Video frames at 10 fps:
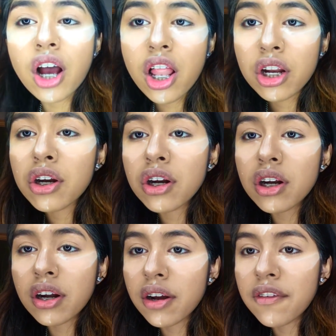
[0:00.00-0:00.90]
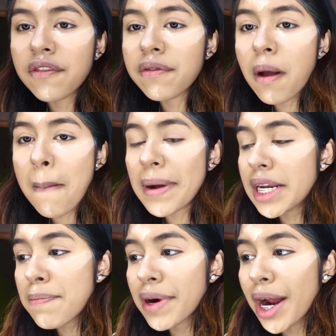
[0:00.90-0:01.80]
color of my
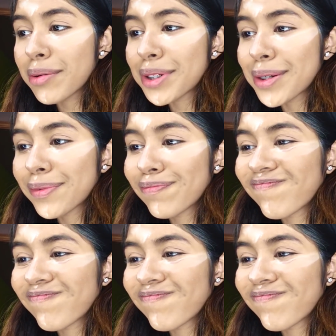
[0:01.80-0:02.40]
deep brow, so